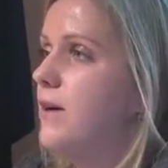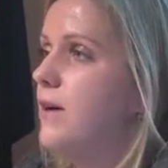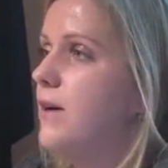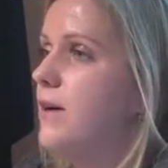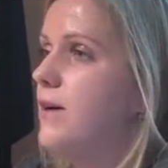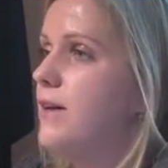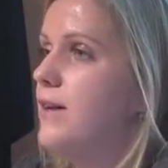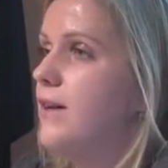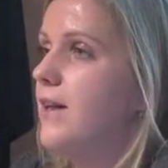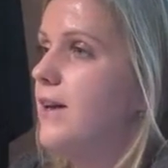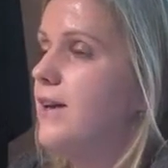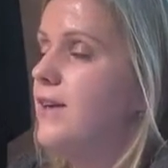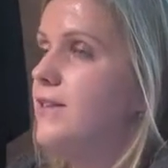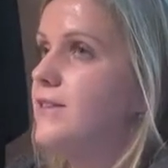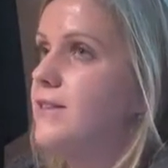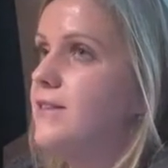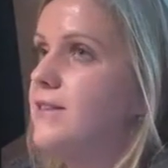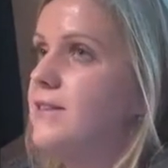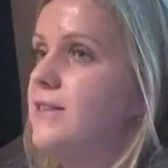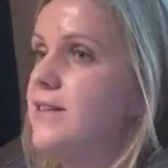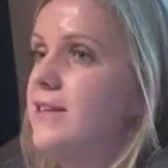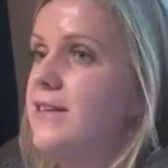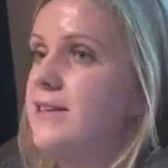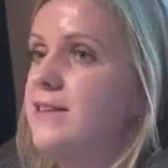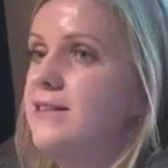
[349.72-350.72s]
are
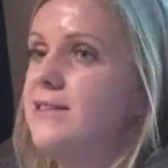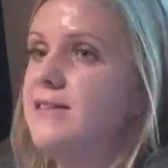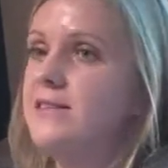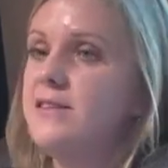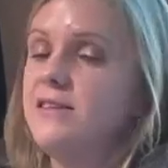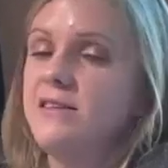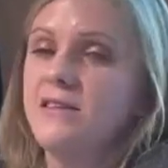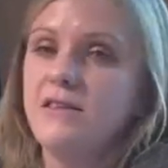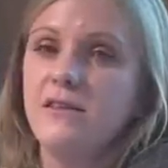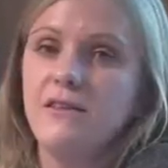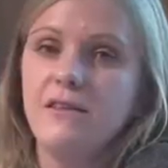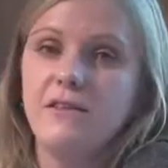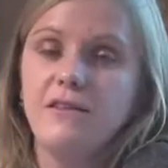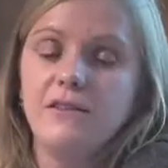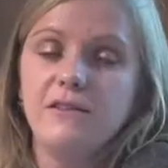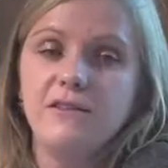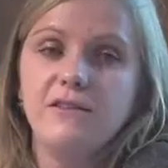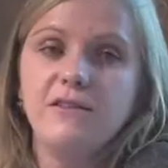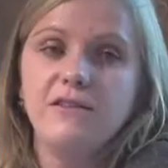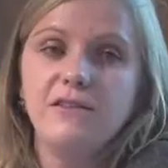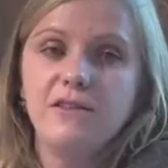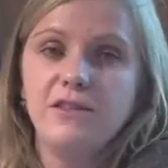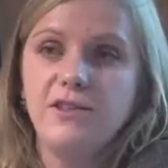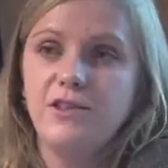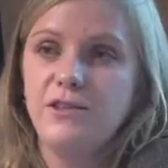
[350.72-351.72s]
elected in single
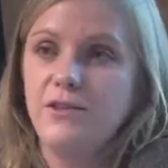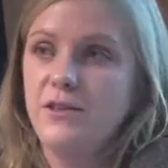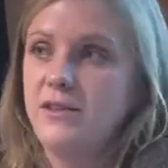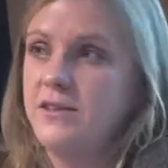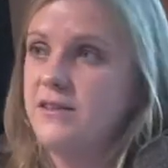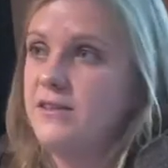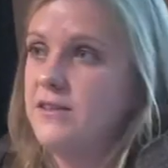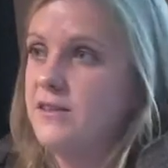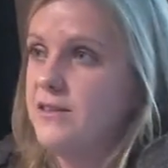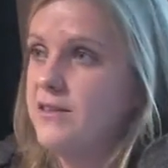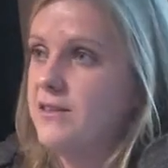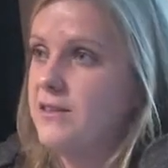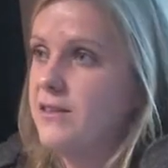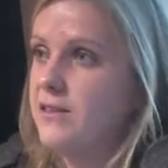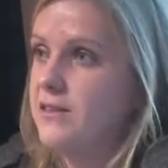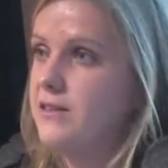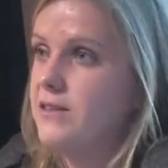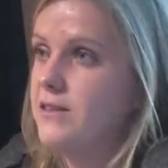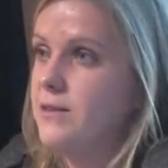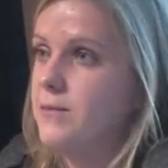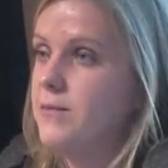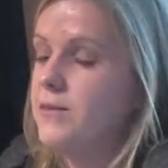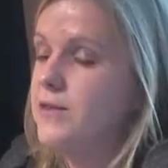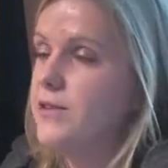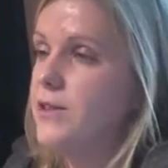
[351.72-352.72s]
constituency
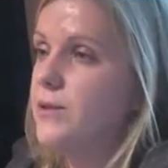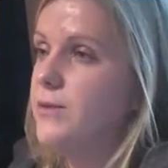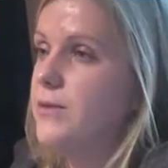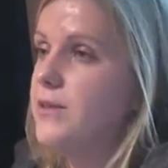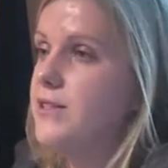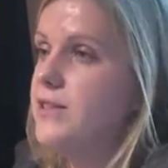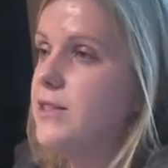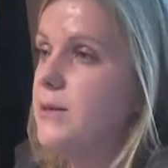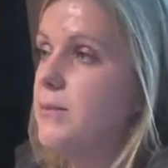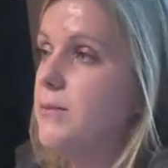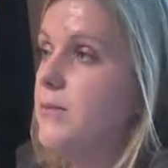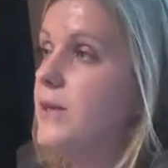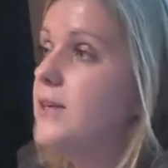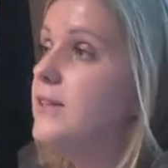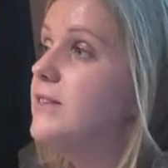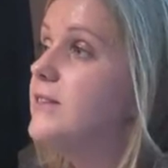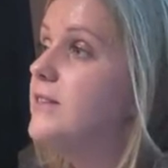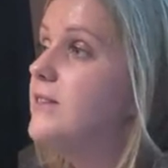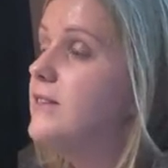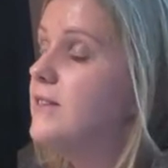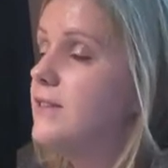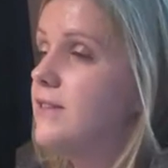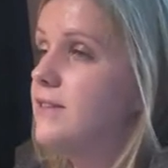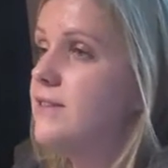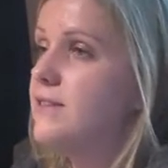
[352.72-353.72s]
system. So it's a
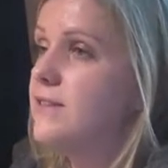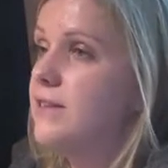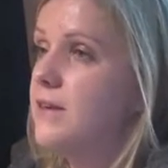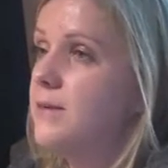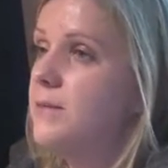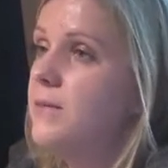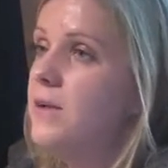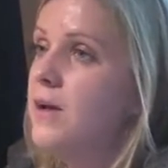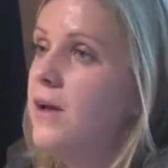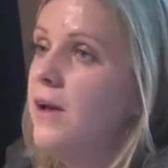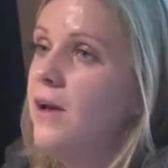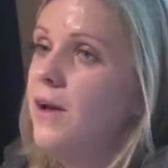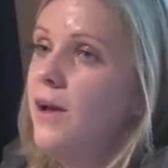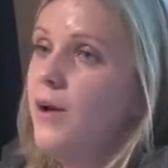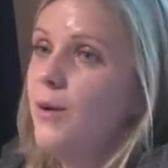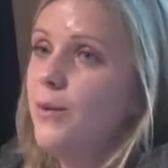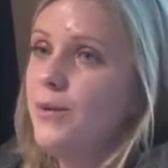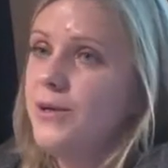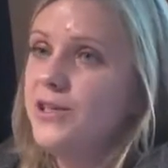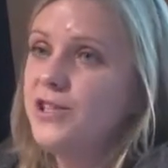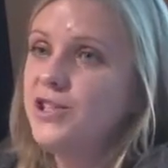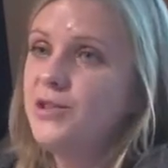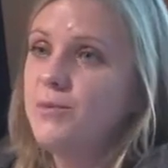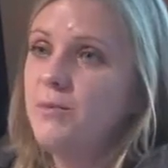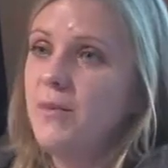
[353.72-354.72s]
mixed system,
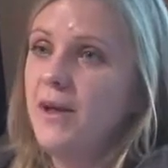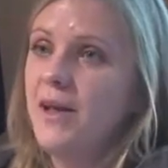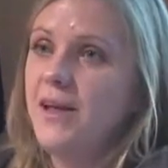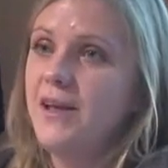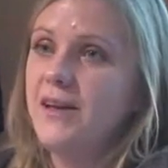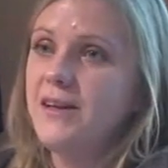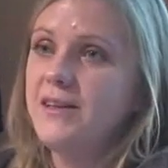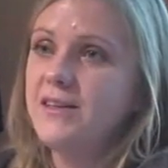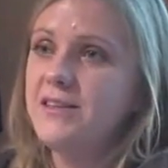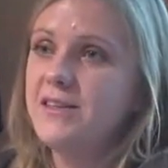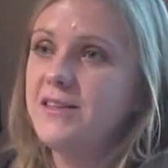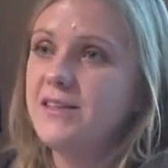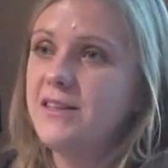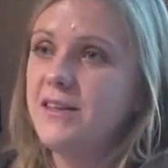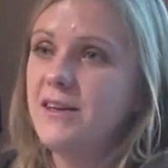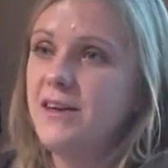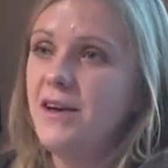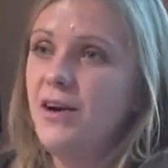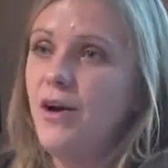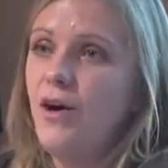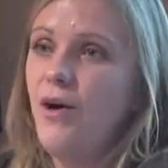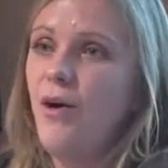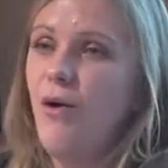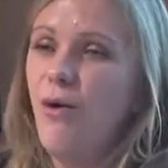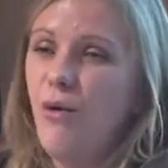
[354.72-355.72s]
which makes
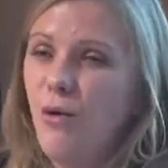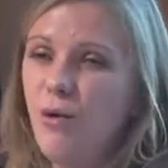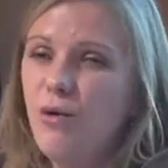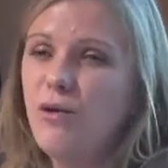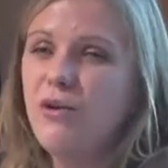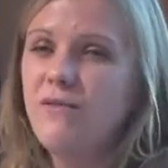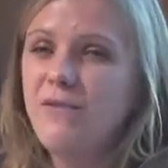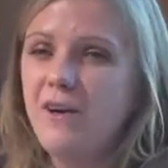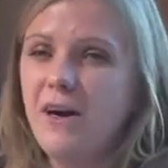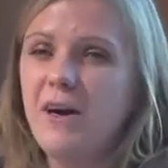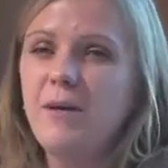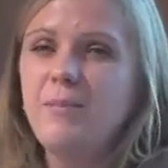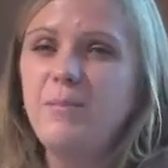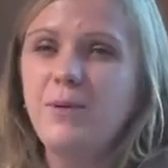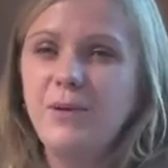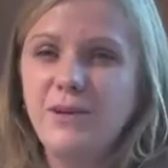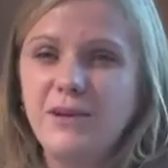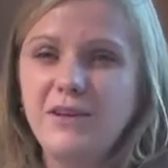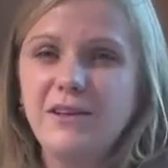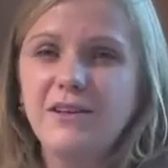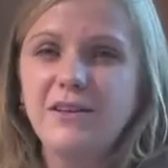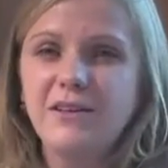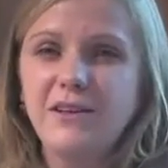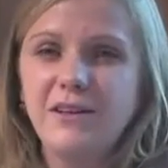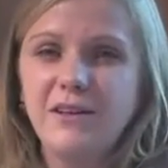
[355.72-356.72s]
all of our
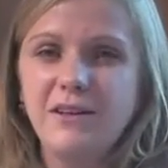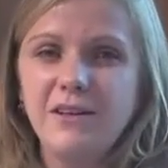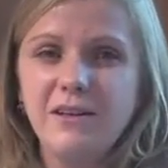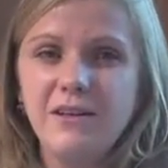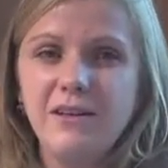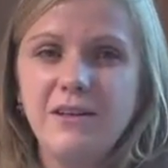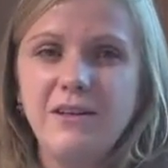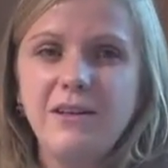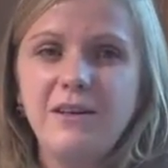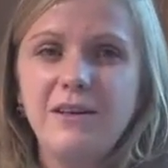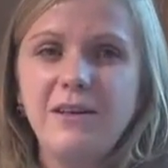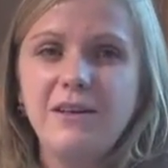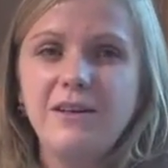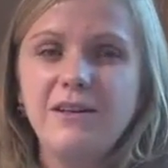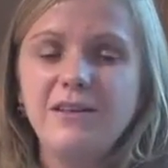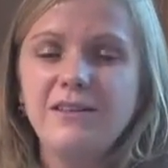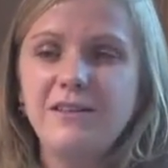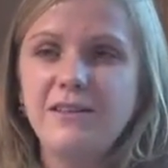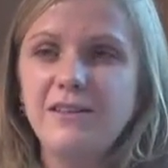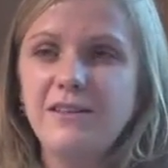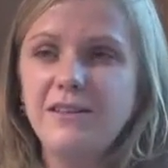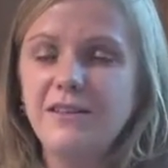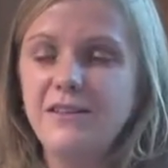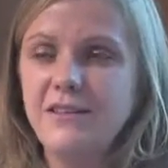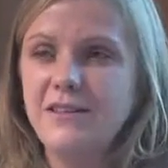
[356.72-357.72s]
political
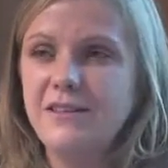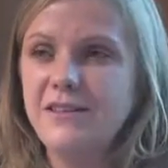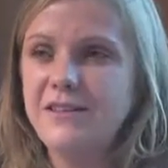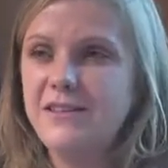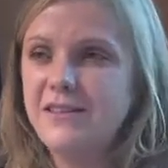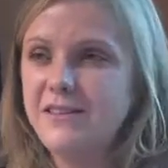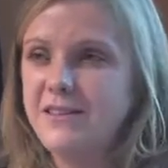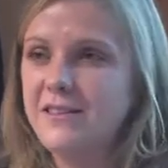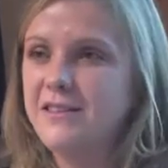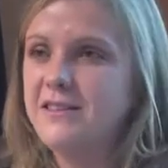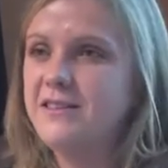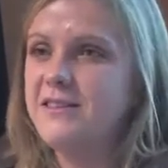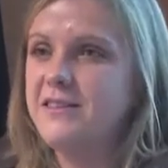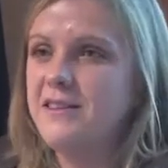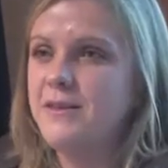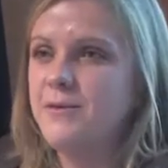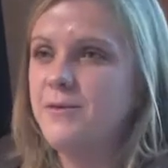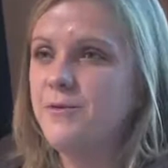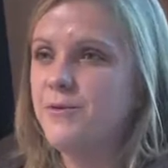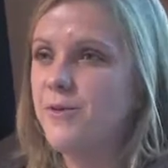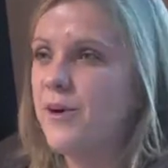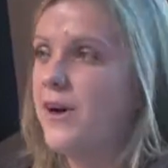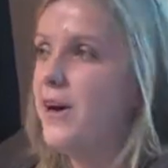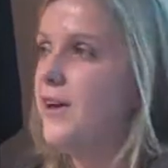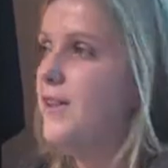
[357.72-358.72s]

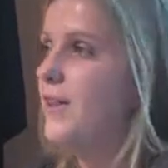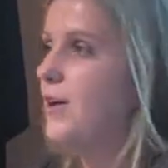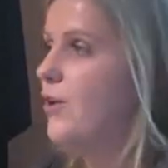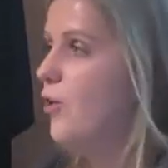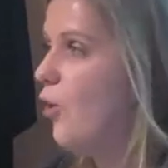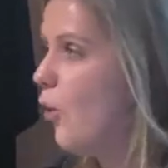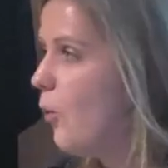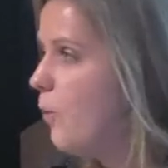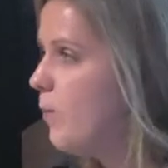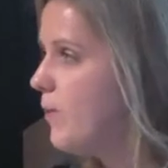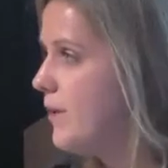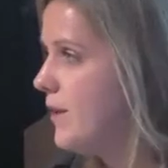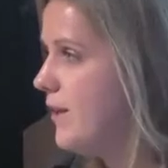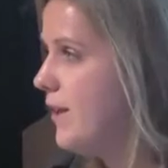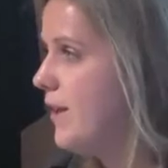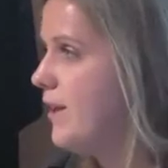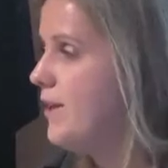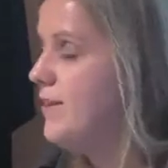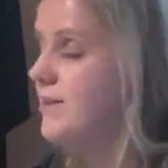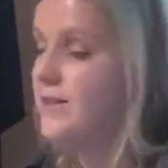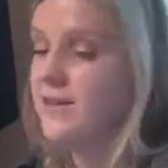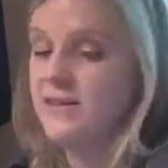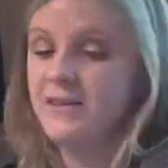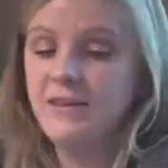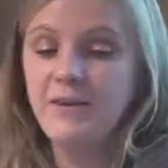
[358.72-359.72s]
system rather
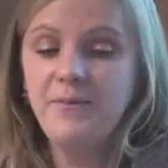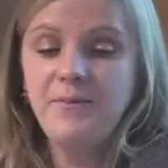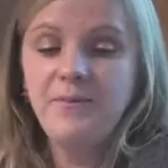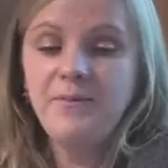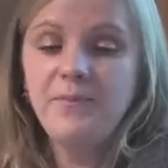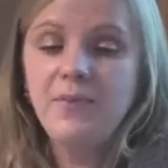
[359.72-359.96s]
complicated.